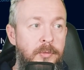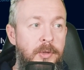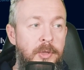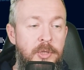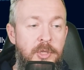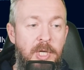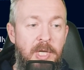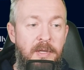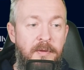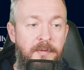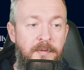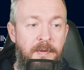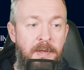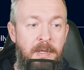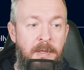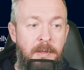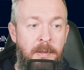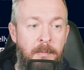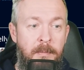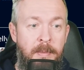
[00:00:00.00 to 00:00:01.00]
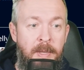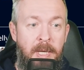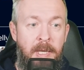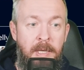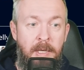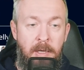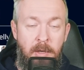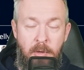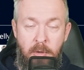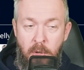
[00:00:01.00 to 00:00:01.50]
to the Jellyfin
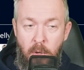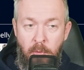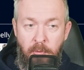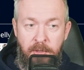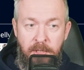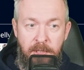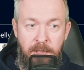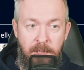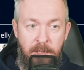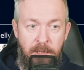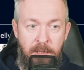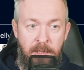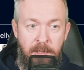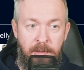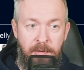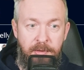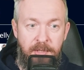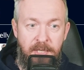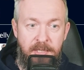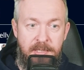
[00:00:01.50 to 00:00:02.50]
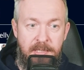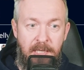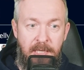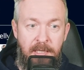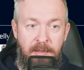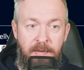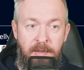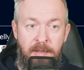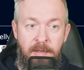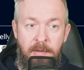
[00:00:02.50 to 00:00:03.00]
by coding,
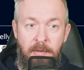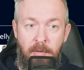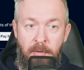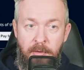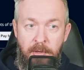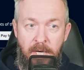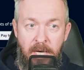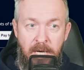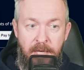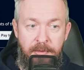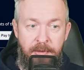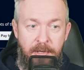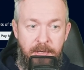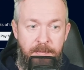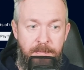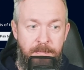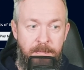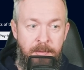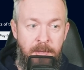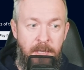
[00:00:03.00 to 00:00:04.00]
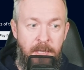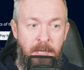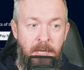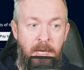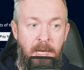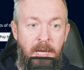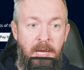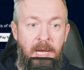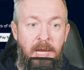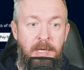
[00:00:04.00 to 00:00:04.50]
translating or other.
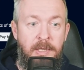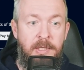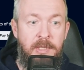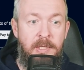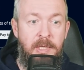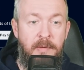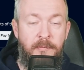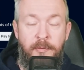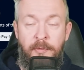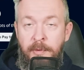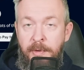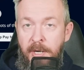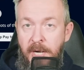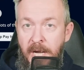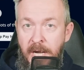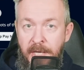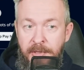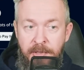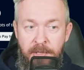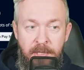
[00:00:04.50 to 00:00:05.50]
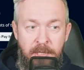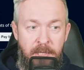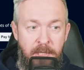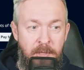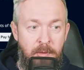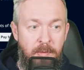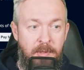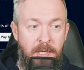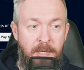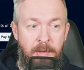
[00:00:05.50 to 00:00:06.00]
And for other,
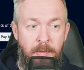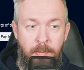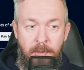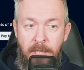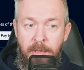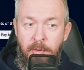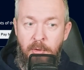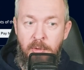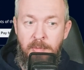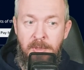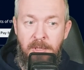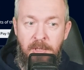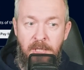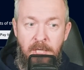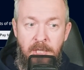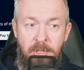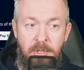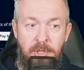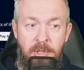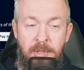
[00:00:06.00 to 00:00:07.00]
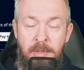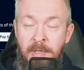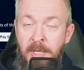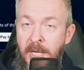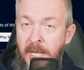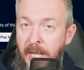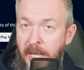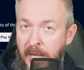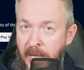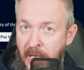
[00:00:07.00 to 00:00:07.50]
you can write documentation,
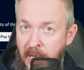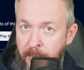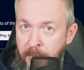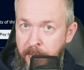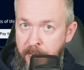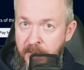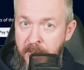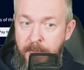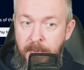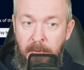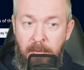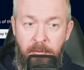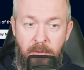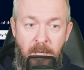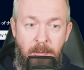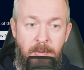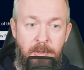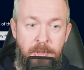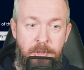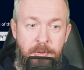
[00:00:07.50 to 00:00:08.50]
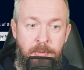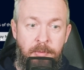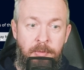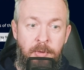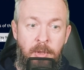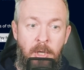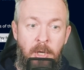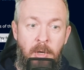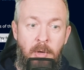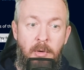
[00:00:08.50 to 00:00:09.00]
help people
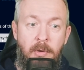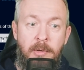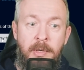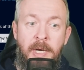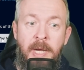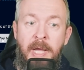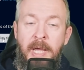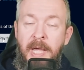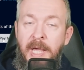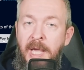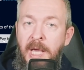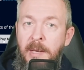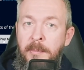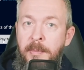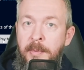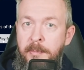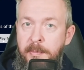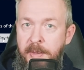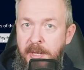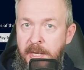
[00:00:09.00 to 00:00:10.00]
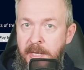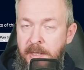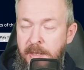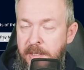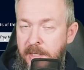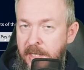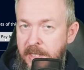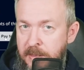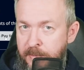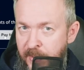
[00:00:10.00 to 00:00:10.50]
troubleshoot or help pay
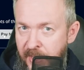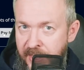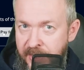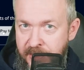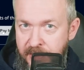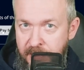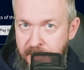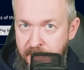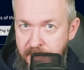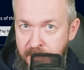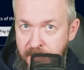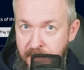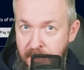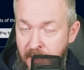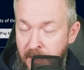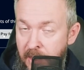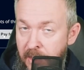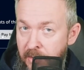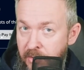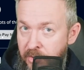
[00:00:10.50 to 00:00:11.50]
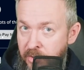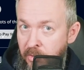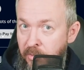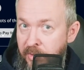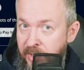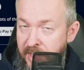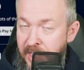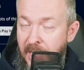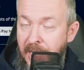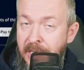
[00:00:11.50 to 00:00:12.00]
the expenses. So
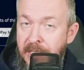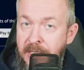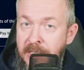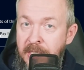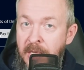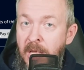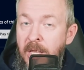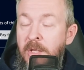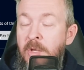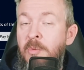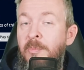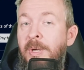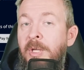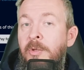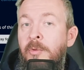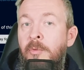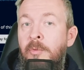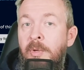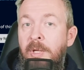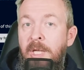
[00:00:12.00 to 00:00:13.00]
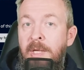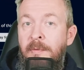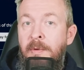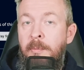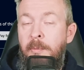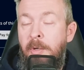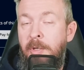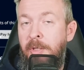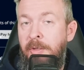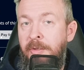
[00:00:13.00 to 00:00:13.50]
yes, you may do
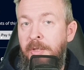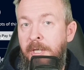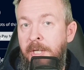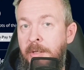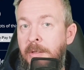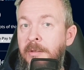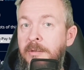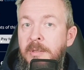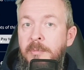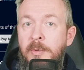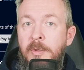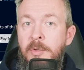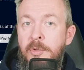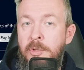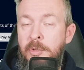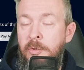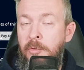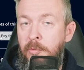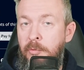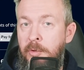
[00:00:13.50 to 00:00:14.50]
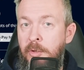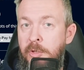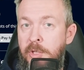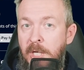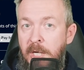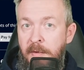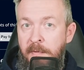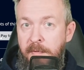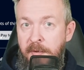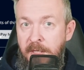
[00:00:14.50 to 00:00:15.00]
even monetary contribution to the
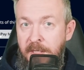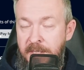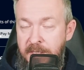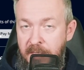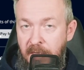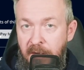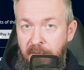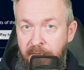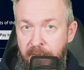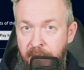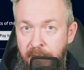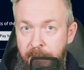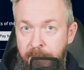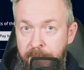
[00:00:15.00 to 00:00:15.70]
Jellyfin itself.